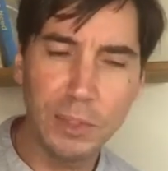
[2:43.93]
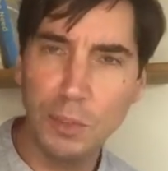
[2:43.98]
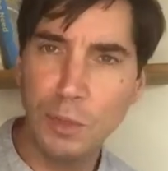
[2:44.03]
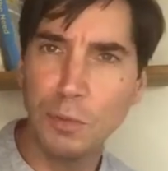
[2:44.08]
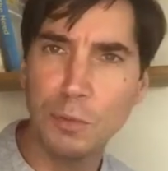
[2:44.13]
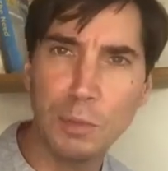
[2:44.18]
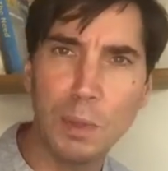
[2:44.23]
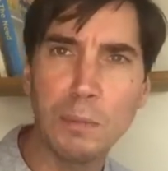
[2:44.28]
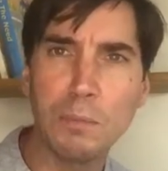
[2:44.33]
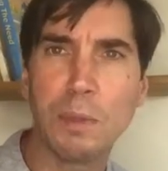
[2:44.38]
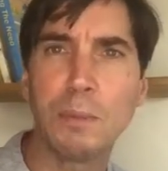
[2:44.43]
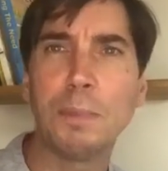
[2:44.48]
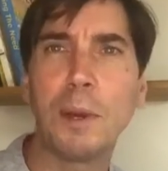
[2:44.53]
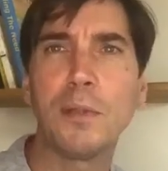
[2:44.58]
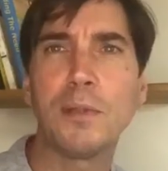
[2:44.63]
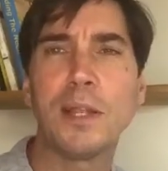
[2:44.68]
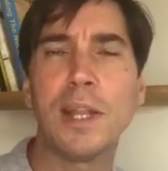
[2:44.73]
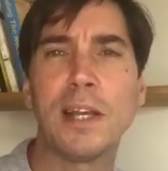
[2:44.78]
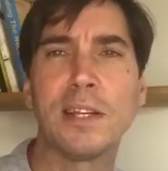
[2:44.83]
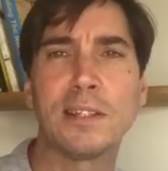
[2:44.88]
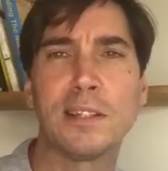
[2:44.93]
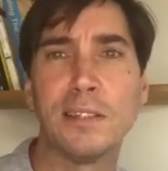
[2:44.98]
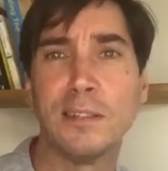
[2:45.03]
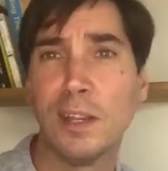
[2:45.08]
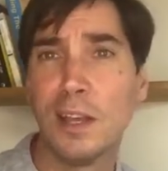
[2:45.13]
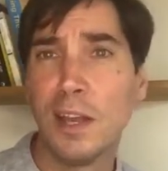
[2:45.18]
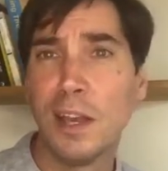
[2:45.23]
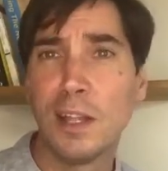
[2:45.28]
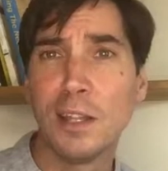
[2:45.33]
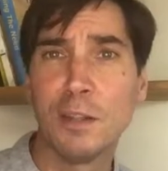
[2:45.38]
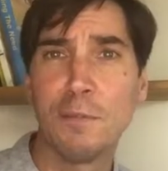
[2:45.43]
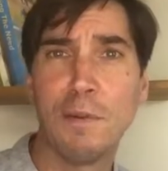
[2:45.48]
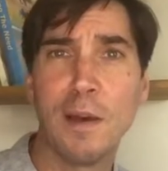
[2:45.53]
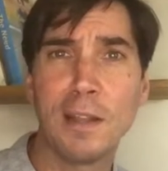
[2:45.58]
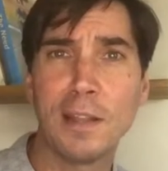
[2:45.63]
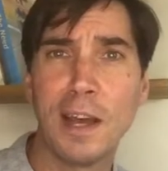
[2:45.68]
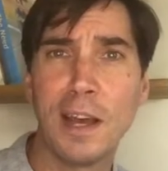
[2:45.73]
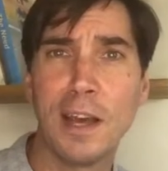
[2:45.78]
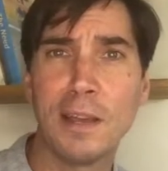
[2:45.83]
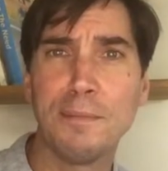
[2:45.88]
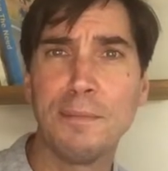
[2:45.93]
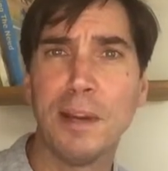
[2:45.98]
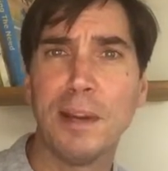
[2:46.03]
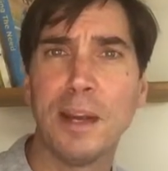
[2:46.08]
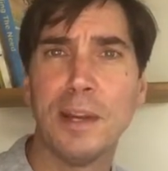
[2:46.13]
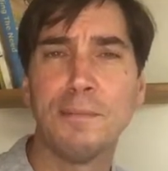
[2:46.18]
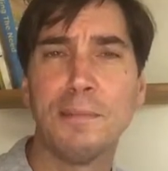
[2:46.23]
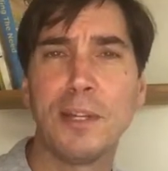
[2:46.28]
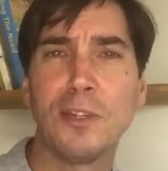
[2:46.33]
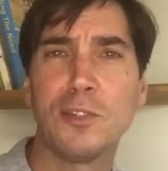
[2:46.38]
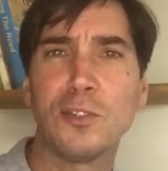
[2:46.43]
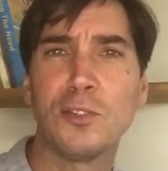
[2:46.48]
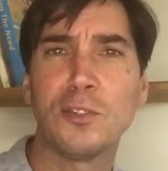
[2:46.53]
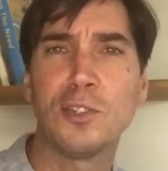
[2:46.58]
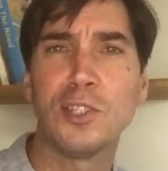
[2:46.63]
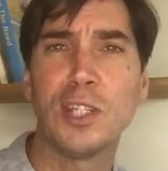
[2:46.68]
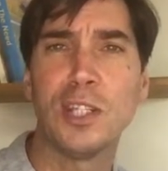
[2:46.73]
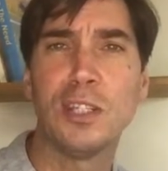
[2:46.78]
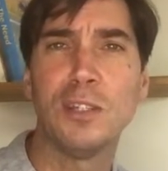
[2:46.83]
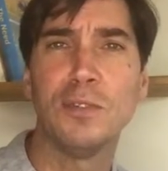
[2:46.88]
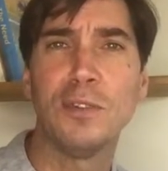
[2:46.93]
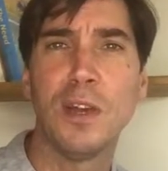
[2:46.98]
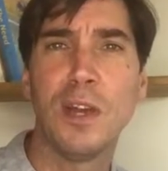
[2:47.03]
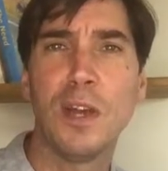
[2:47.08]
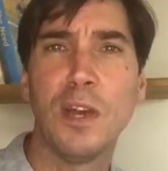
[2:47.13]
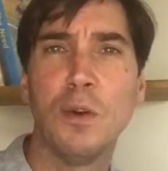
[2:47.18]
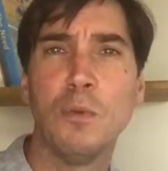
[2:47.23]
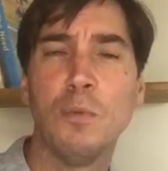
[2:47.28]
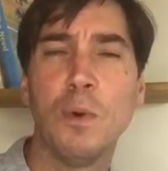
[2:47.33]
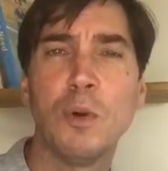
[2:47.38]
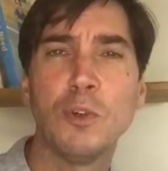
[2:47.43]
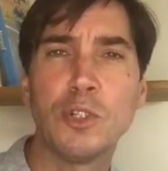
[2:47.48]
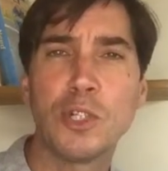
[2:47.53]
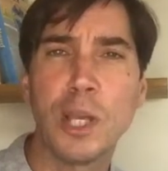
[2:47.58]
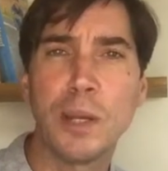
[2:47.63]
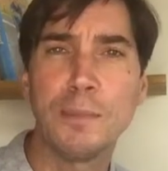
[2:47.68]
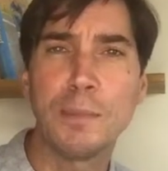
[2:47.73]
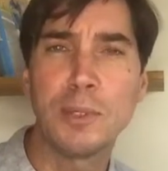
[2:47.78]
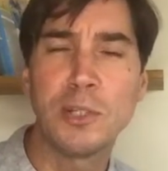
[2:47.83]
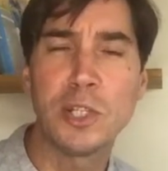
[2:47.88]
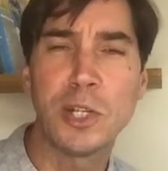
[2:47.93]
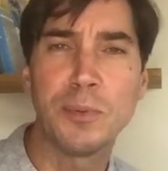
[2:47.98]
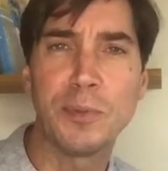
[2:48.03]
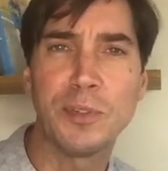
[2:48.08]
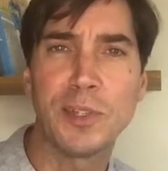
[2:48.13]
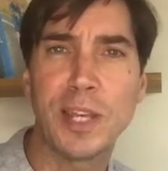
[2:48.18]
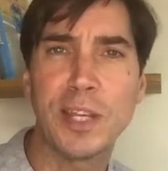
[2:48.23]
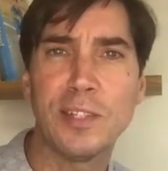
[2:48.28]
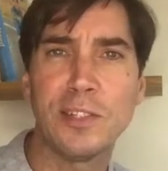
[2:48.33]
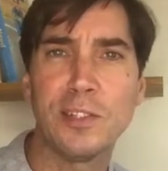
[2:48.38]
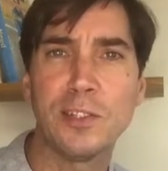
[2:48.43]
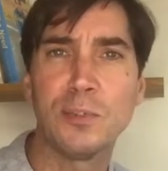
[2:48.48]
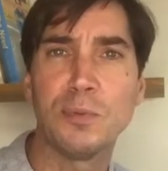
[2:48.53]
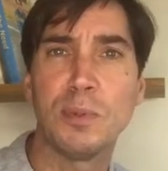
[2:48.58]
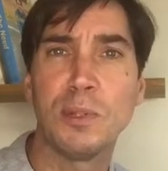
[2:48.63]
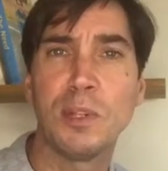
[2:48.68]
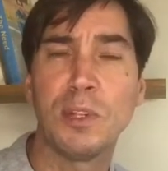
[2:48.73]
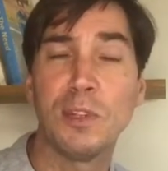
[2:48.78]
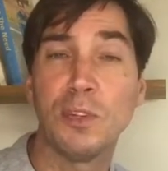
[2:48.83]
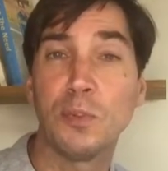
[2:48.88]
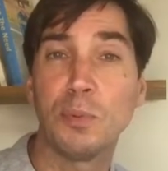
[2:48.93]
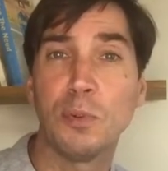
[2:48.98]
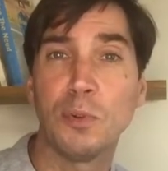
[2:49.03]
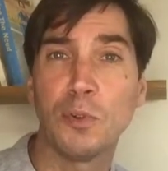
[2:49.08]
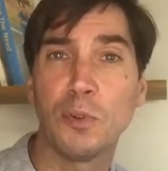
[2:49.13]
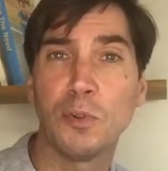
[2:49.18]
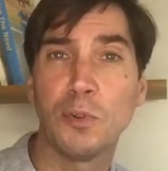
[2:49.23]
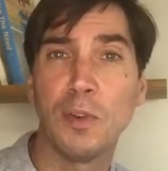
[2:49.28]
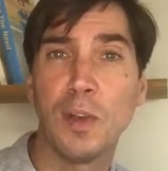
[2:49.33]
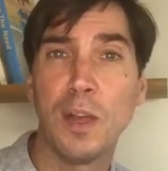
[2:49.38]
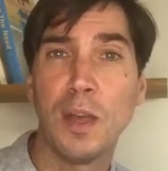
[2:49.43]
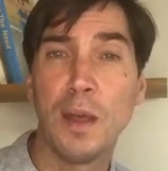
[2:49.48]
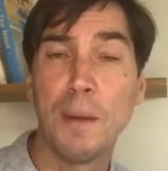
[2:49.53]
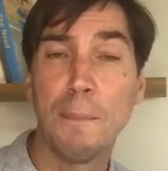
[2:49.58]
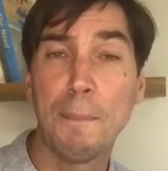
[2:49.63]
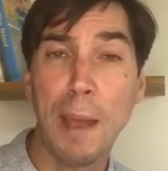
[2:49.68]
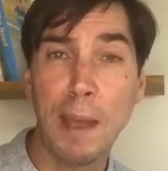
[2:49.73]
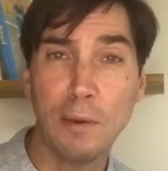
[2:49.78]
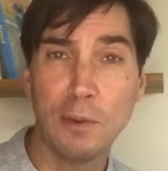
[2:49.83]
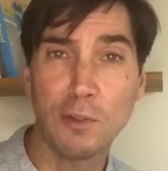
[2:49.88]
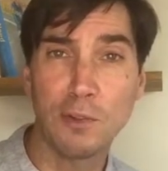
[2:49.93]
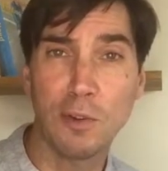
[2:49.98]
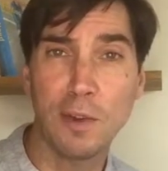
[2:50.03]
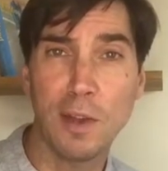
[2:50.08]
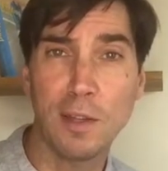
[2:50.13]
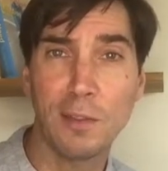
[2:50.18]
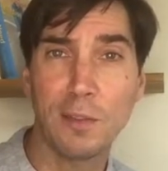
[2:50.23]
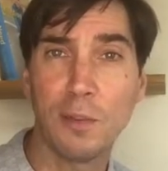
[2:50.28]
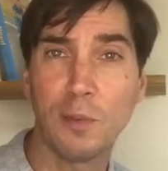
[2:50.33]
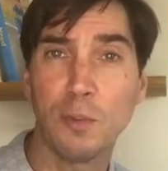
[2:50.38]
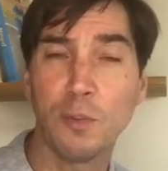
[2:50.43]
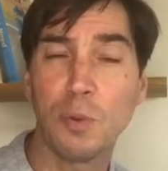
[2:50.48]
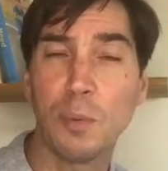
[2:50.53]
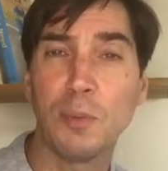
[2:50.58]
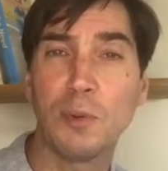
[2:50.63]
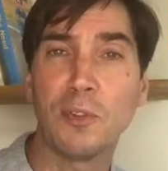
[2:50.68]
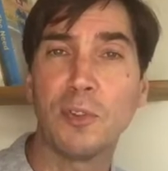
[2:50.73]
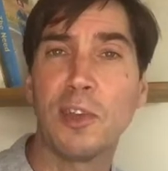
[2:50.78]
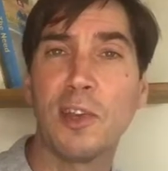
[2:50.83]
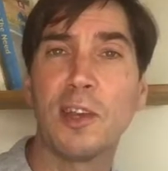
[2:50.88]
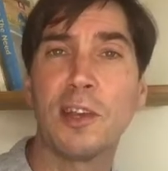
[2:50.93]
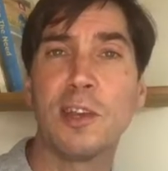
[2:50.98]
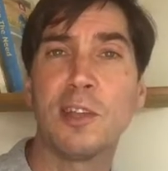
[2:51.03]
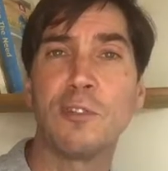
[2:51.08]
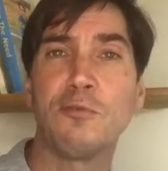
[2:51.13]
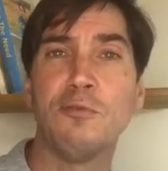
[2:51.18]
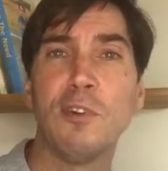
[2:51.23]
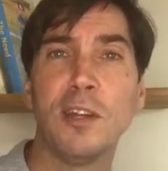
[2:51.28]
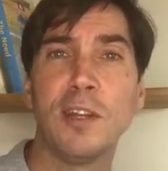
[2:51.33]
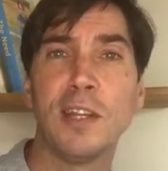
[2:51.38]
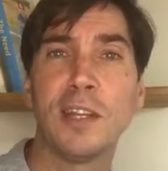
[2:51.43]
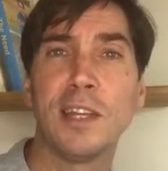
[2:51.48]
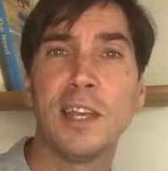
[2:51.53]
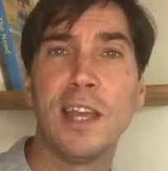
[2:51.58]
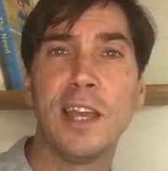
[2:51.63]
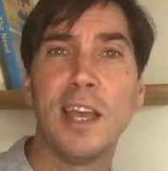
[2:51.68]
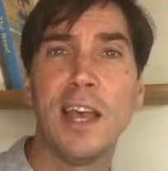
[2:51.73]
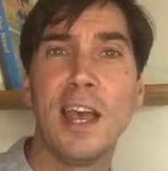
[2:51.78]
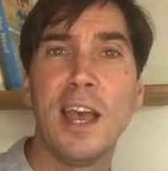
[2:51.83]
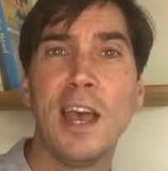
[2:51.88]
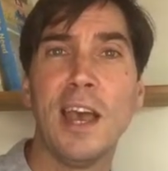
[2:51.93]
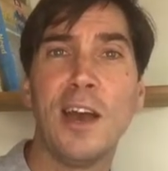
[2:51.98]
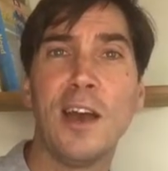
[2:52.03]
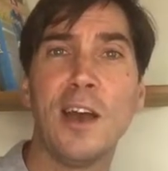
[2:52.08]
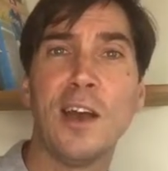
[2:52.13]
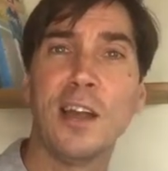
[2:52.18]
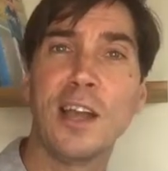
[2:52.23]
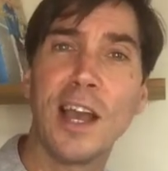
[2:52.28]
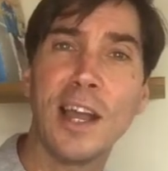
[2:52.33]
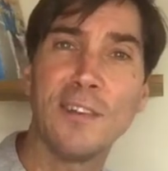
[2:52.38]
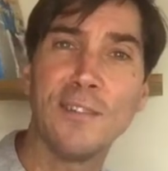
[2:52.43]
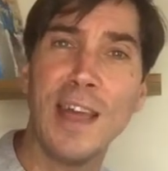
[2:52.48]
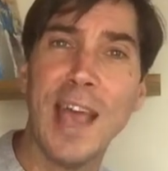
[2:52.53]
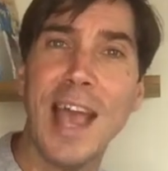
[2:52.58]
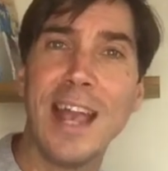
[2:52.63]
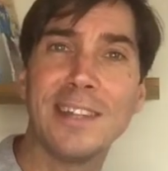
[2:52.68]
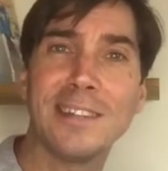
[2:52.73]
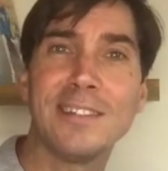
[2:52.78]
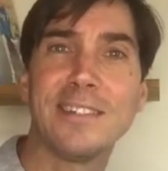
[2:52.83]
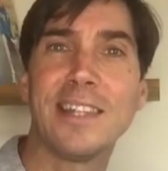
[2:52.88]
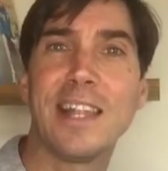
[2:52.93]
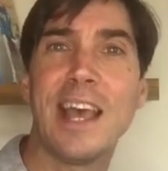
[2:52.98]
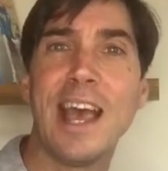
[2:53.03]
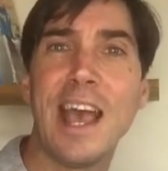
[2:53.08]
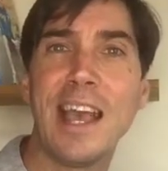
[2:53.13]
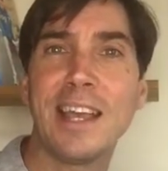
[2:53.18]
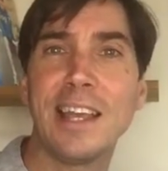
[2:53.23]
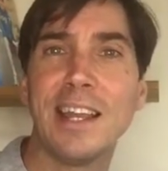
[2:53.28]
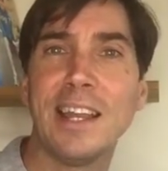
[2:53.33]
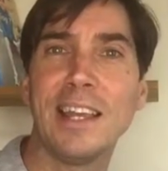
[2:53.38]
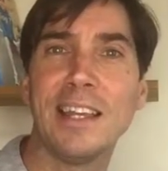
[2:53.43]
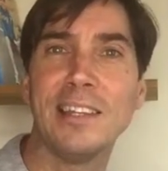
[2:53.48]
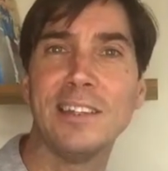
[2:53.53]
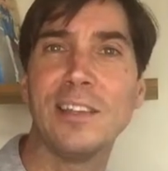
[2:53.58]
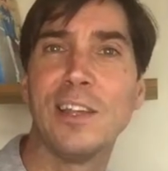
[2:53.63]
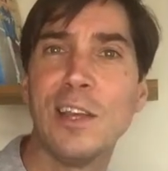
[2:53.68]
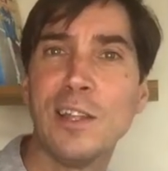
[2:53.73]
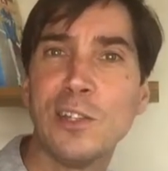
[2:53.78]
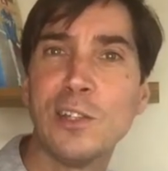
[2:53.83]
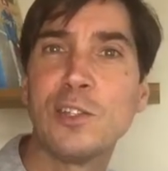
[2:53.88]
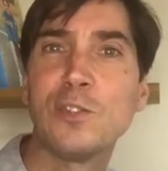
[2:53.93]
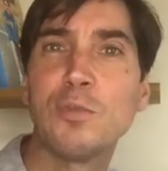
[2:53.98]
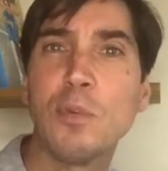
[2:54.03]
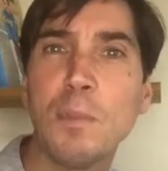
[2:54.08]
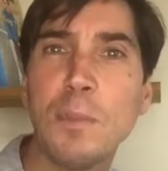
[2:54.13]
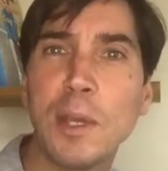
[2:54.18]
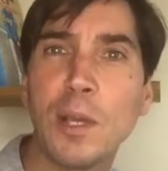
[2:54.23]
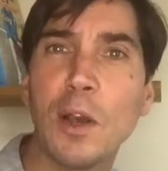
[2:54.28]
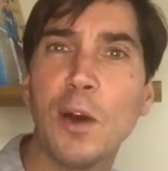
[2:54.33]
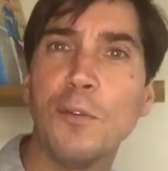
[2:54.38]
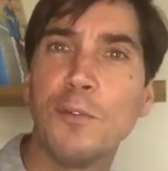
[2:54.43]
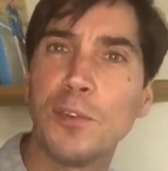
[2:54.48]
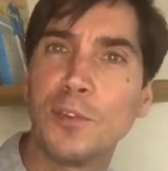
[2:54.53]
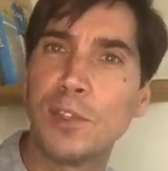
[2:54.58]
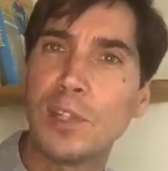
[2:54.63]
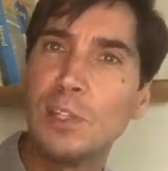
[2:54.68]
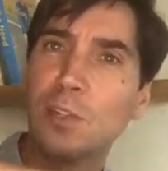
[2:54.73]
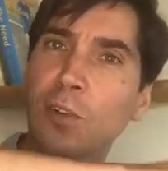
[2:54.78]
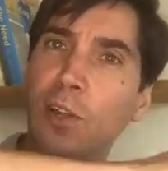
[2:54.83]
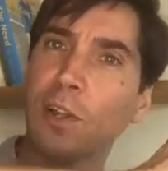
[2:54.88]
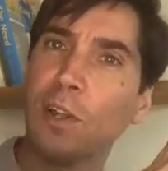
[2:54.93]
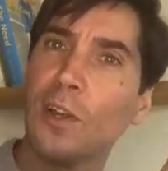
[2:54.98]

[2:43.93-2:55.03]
with both legs, and the fact that I managed to achieve world championship status within the sport of power triathlon, swimming, cycling and running, kind of adds to that accolade. The swimming, obviously not